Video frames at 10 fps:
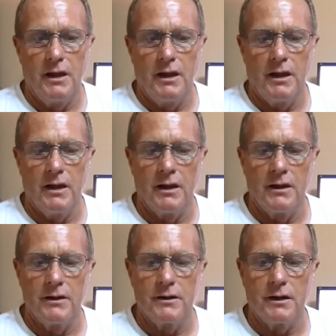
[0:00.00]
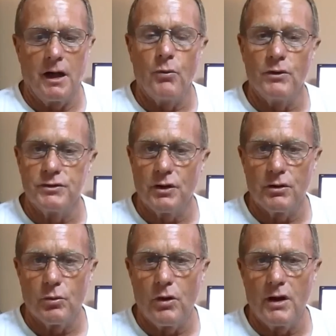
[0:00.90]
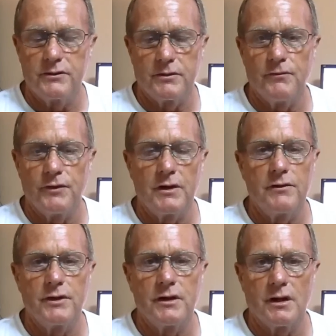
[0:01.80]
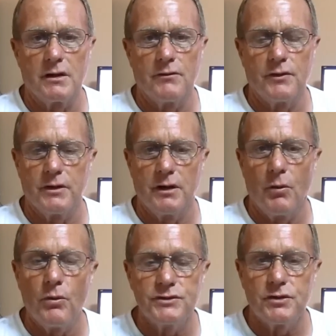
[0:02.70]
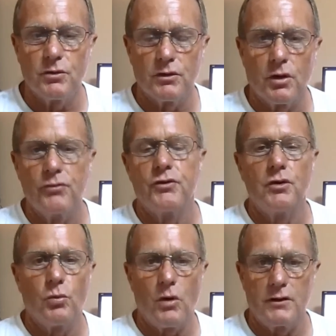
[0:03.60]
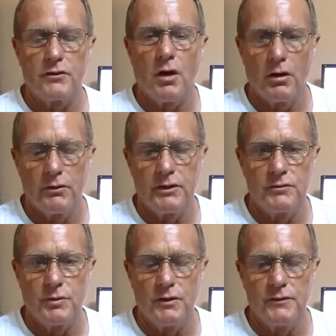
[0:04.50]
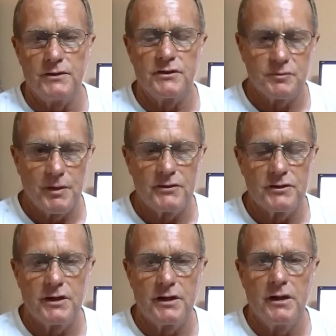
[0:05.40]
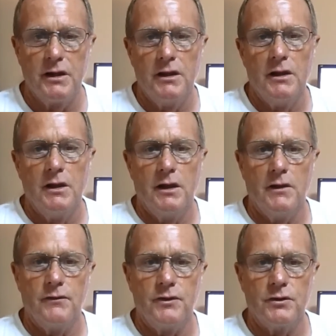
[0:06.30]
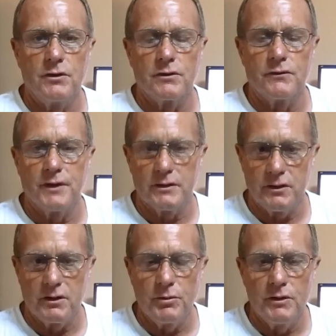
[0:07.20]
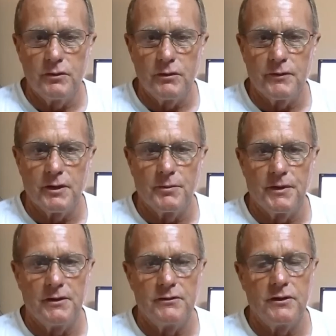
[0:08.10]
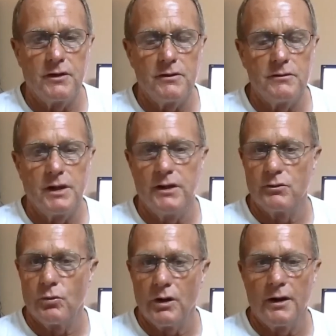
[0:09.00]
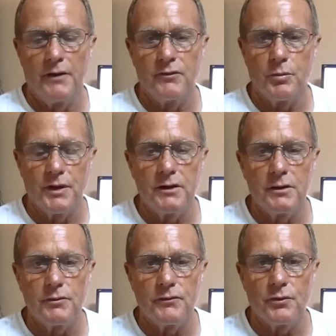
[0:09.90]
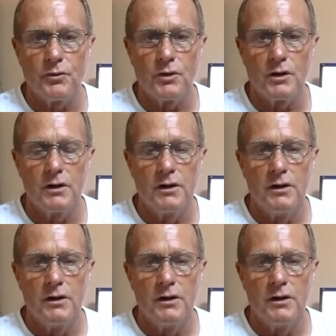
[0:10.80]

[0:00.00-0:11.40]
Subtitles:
And I want y'all to watch them very. I want you to go through and watch all of these movies, especially if you're fixing to move to the Philippines and you either one haven't been here before,